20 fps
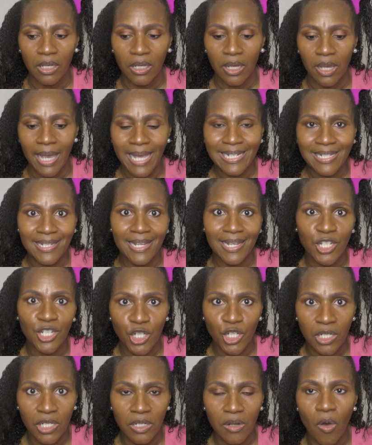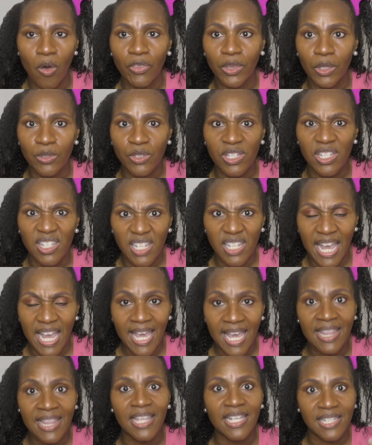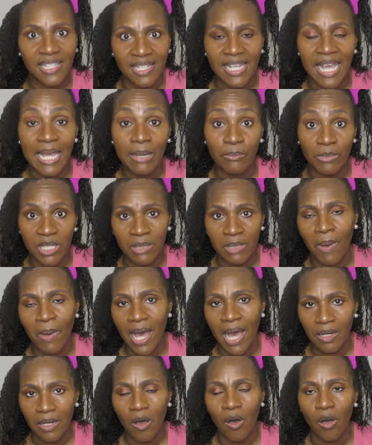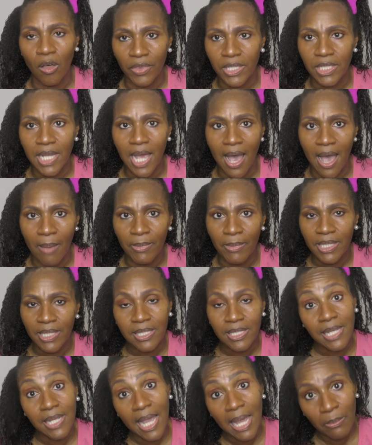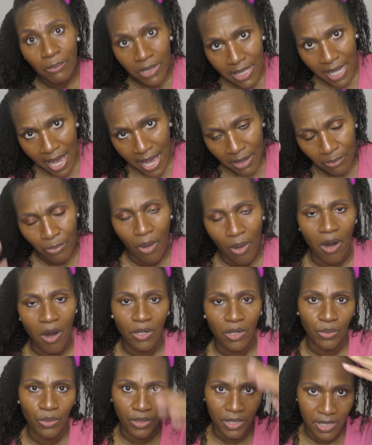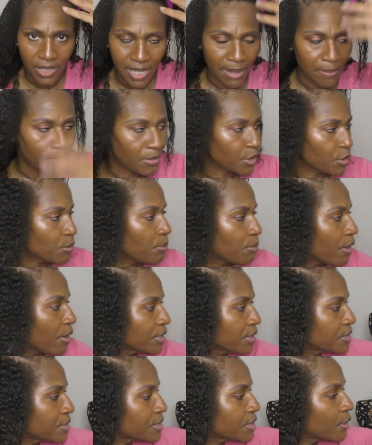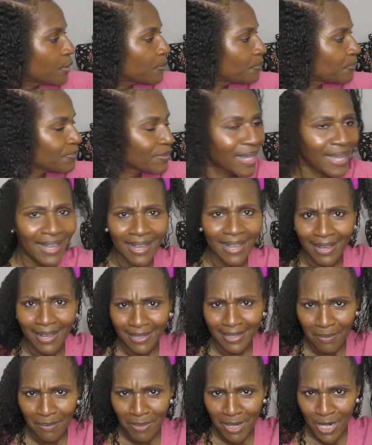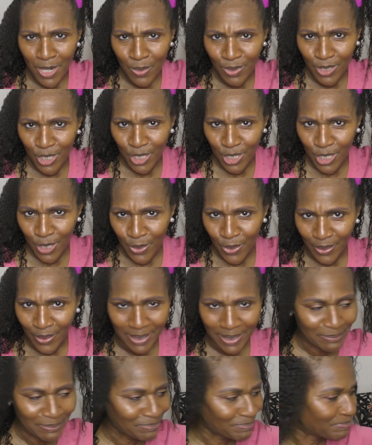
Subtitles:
and tension on those in the same spot all the time, in the same side part or the same middle part. So let me know what you're doing.